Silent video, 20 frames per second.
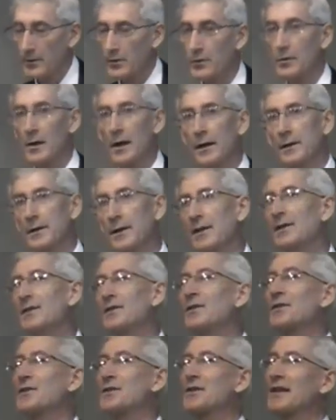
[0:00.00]
Do I
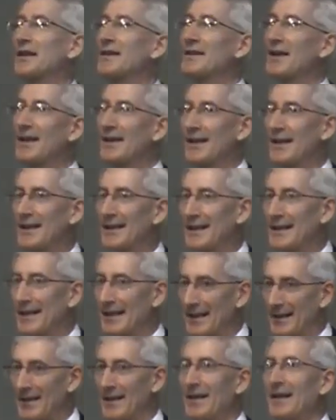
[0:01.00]
need to say that
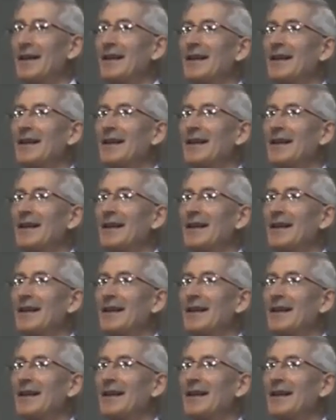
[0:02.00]
again?